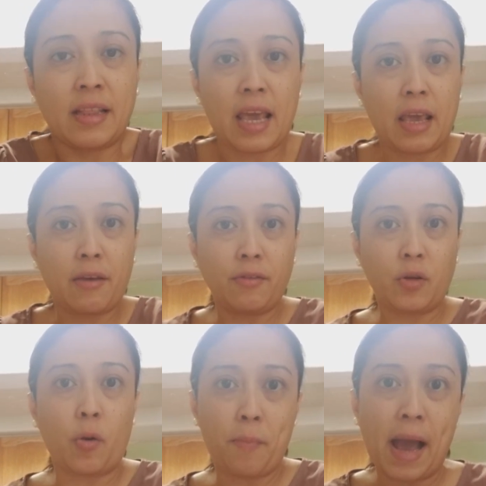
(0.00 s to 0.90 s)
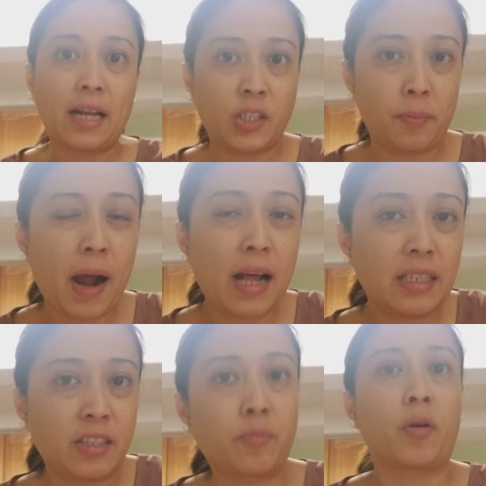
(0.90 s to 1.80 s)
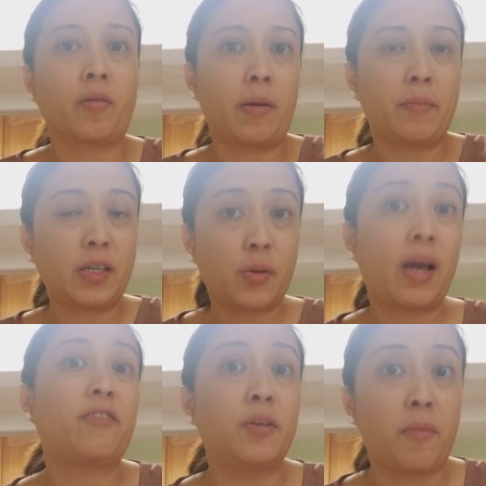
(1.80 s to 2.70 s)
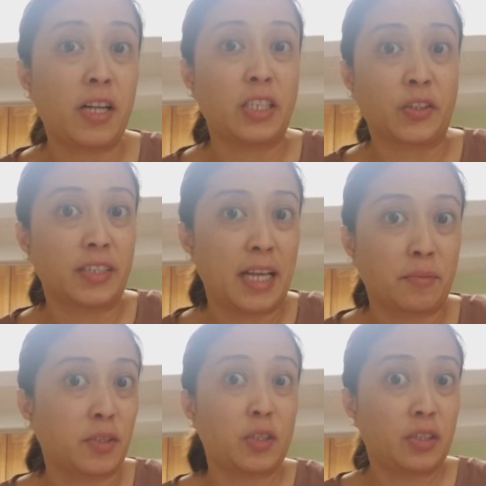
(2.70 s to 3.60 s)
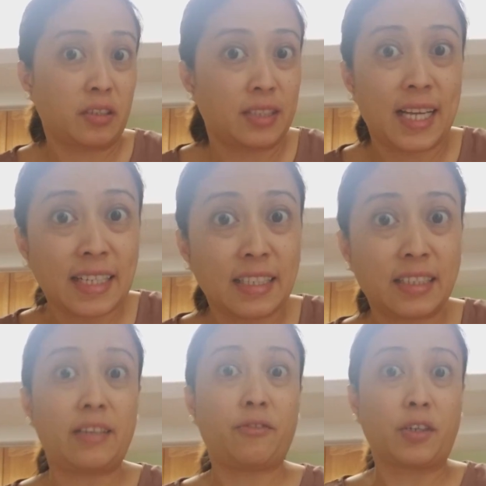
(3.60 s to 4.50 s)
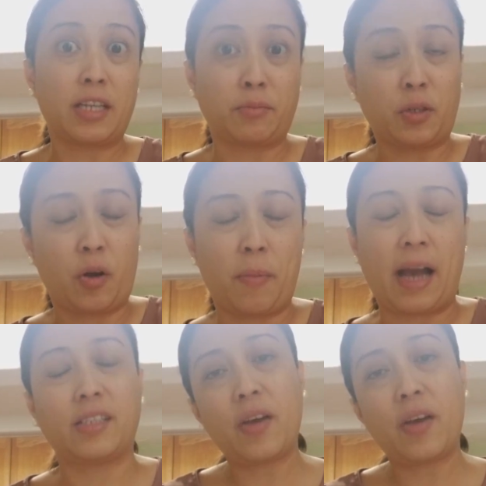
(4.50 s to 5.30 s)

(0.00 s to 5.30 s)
they go back to palliative program because we have to monitor them because there's a tendency for them to go back.